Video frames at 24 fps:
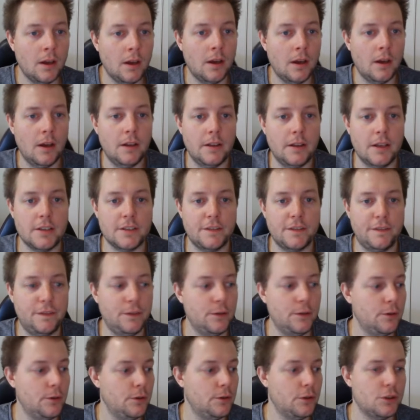There's a
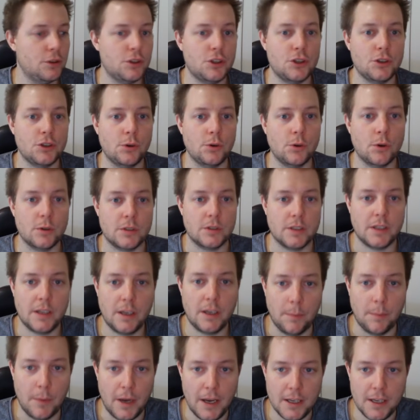few short
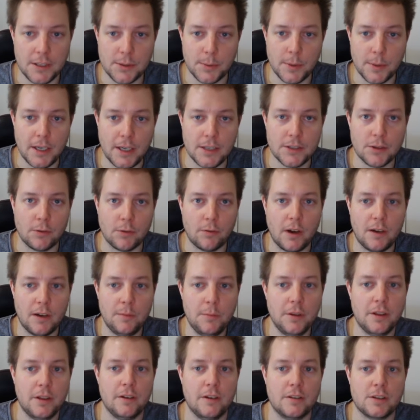commands we need to run,
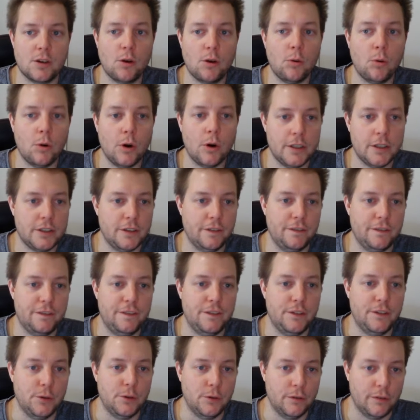but there's quite a
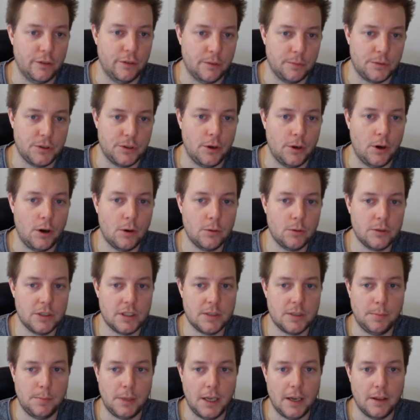few of them. So I'll
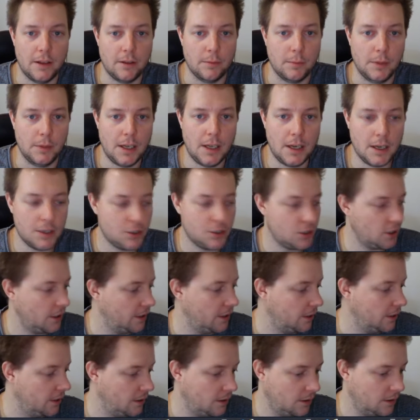display them
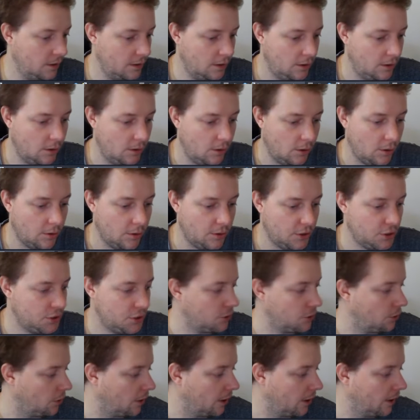largely on the
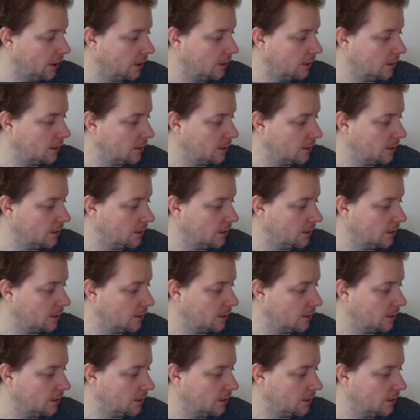screen